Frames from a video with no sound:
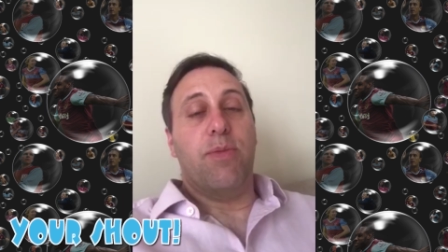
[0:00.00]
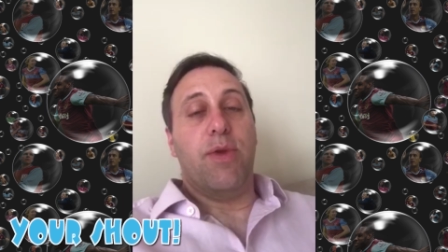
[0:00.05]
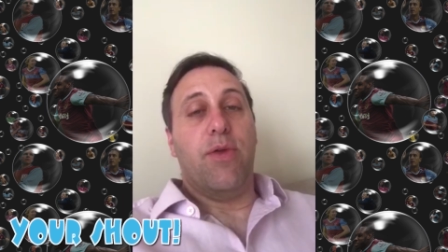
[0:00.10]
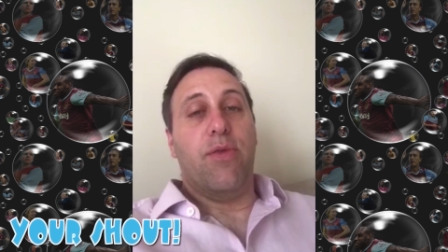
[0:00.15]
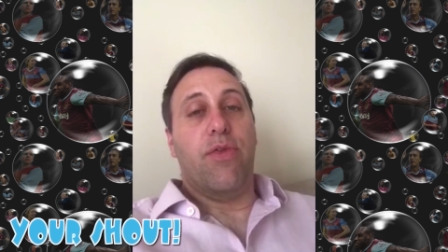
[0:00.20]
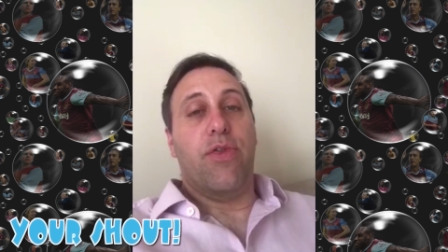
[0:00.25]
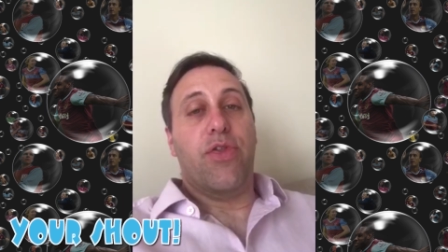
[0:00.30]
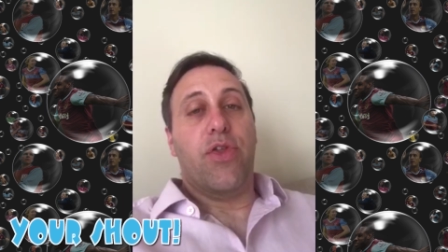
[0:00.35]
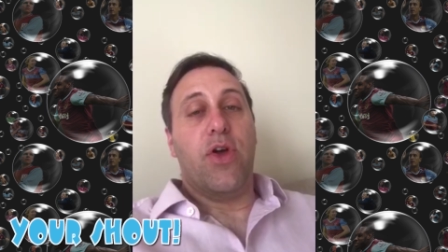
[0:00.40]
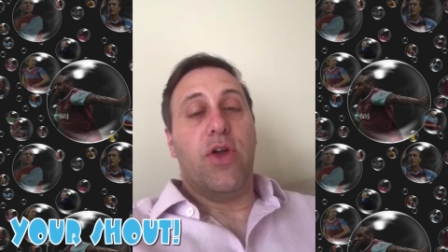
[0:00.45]
would
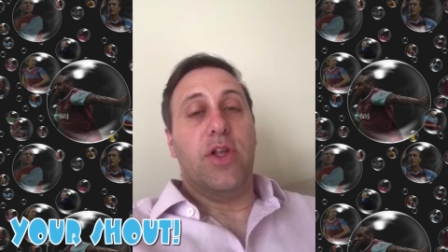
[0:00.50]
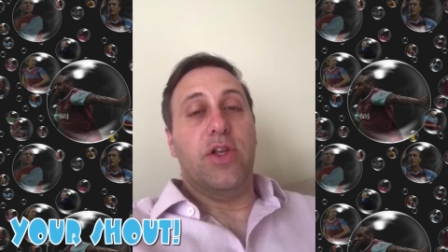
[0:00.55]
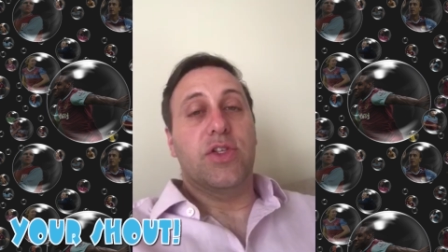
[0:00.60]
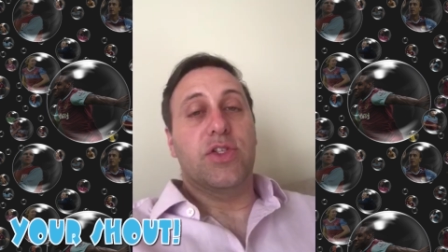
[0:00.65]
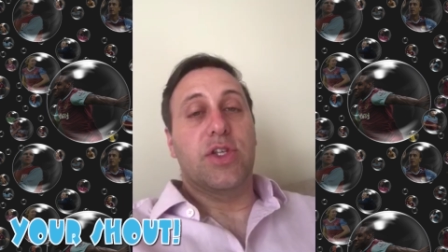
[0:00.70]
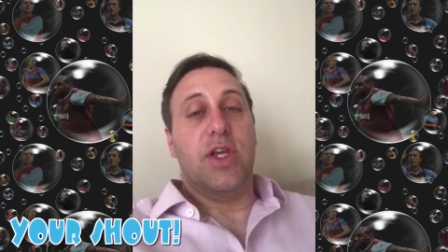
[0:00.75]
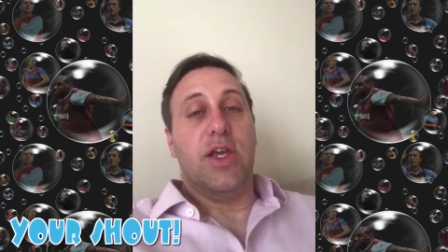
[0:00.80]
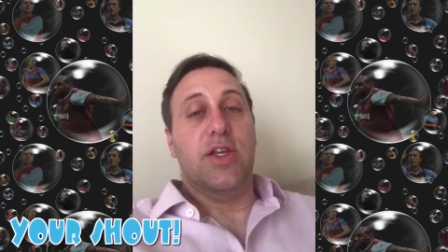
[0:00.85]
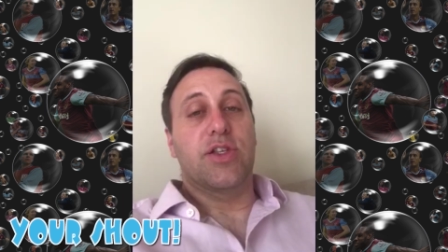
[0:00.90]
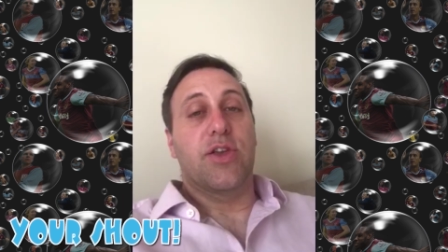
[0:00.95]
be on
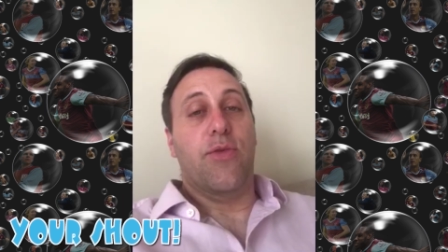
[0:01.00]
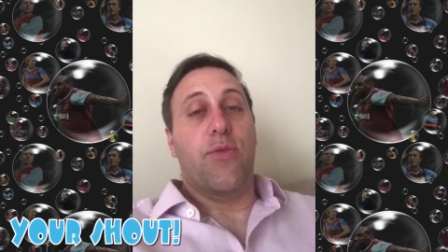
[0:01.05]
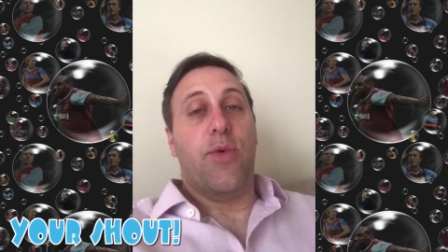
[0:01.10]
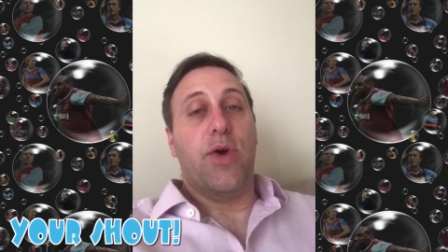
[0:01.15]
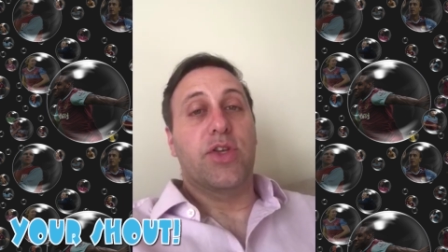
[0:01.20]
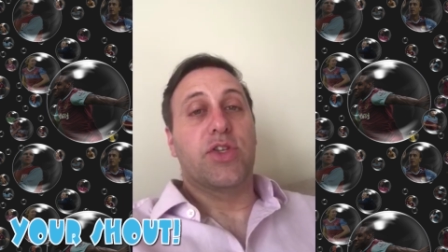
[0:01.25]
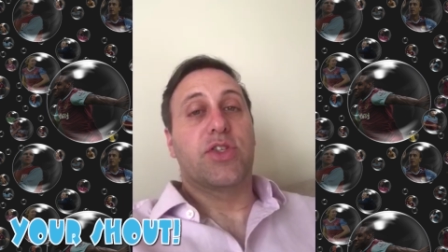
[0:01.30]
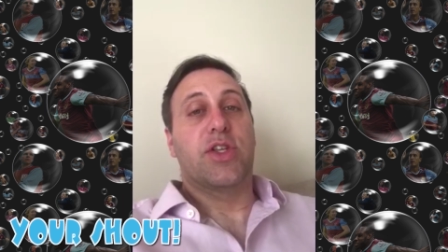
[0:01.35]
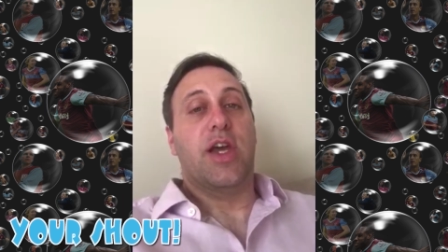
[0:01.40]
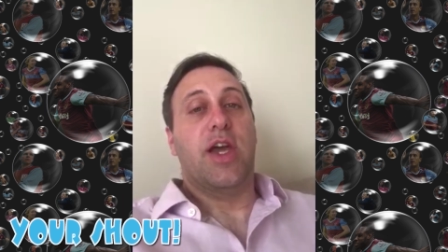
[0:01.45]
36
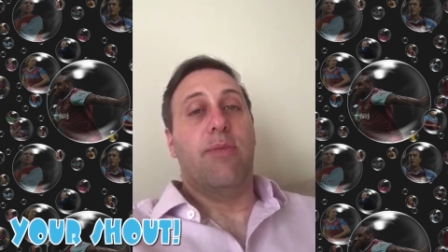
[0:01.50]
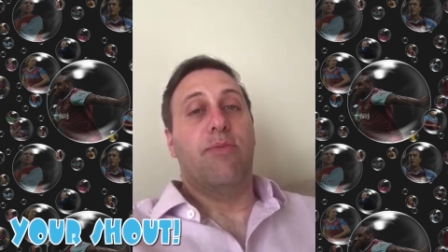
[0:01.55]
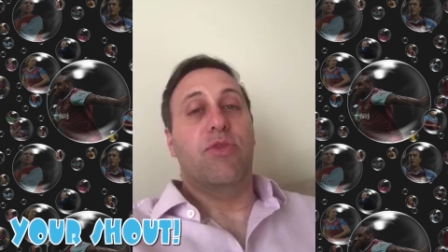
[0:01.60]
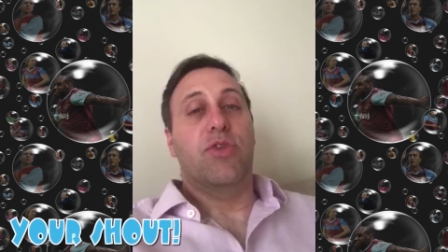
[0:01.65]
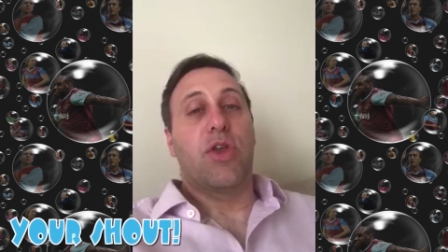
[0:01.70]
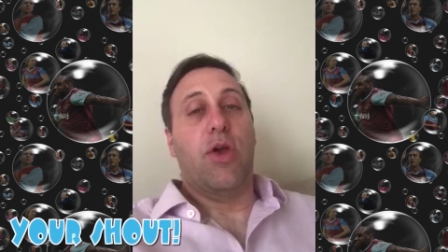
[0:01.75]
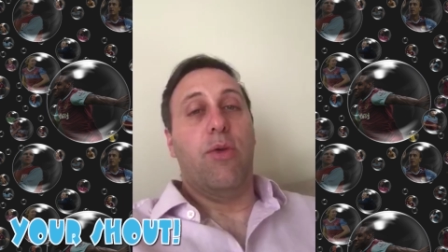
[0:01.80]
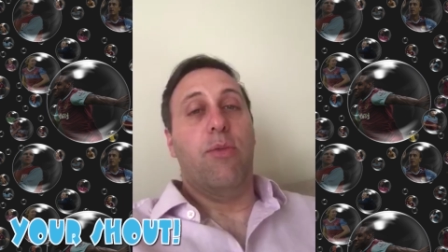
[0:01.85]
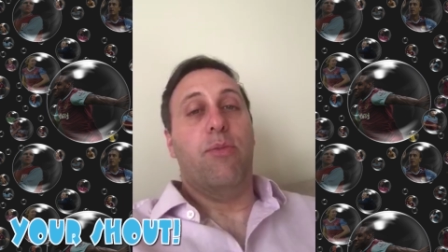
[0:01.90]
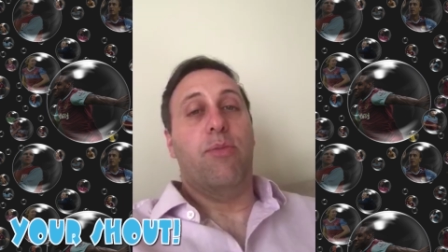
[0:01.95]
if West
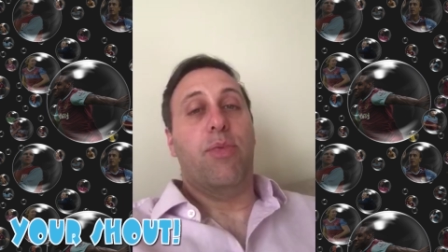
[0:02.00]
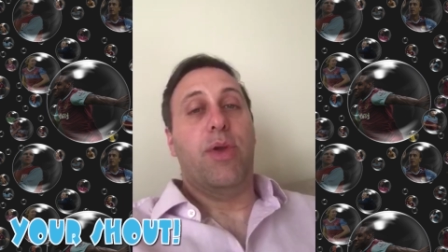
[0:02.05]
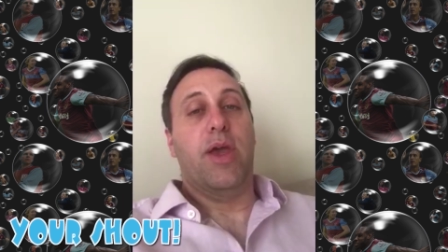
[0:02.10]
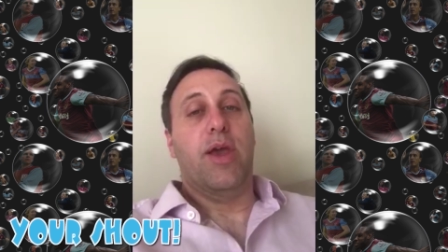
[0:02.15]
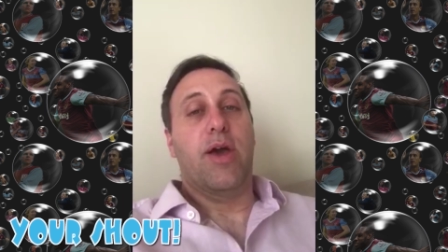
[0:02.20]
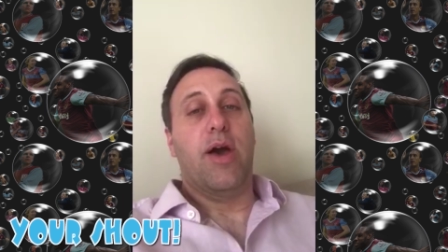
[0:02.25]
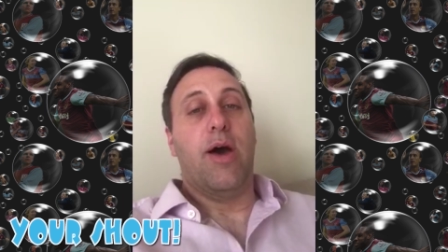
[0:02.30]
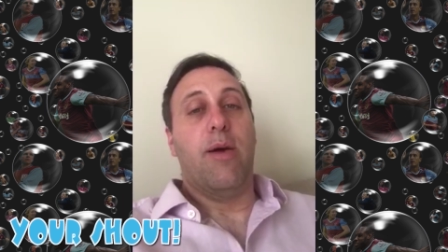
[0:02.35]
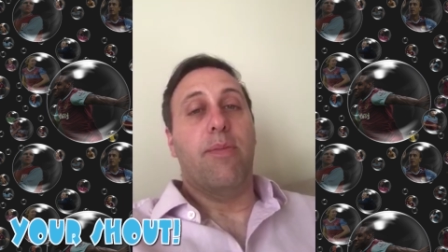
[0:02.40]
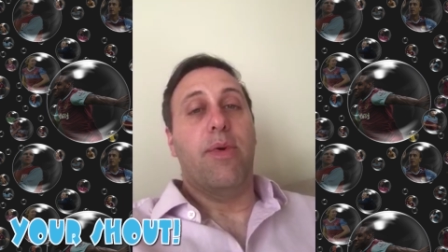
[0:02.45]
Ham don't
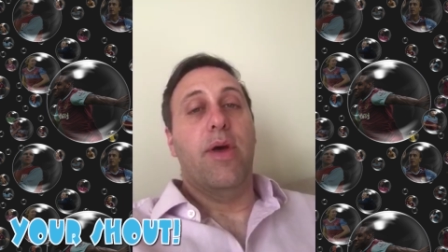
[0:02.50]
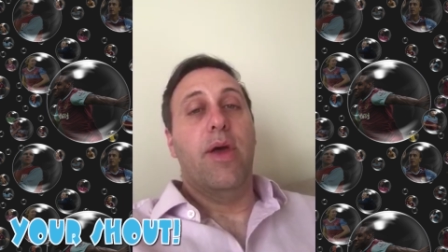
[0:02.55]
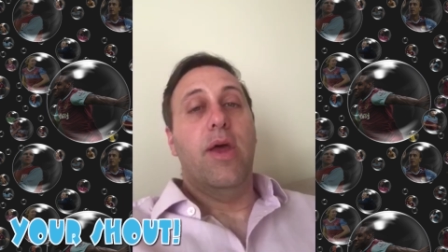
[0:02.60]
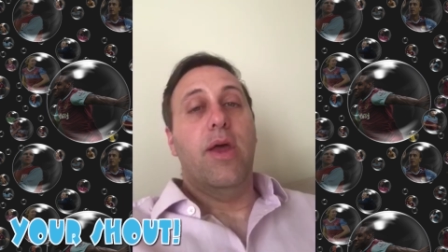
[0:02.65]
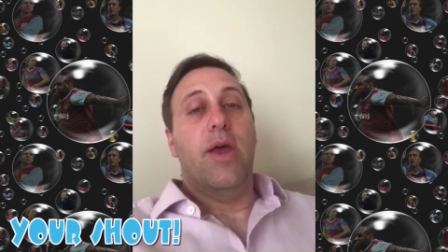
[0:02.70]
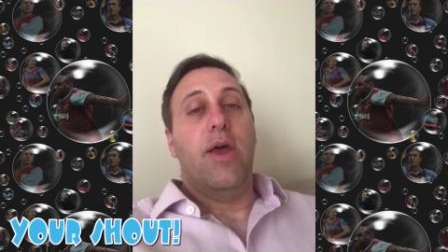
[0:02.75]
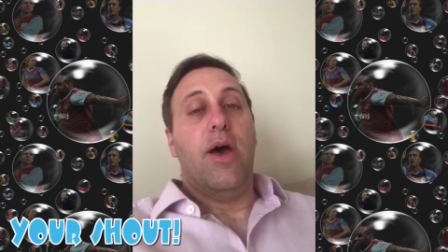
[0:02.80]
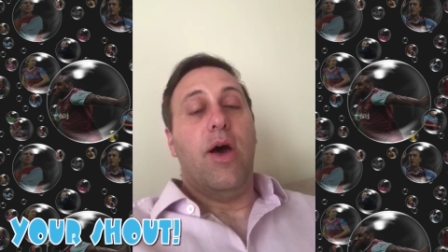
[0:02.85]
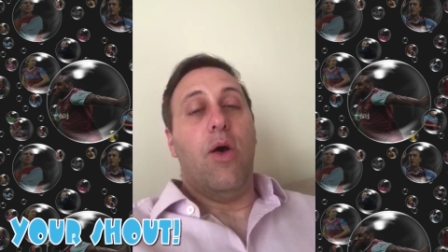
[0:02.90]
pick up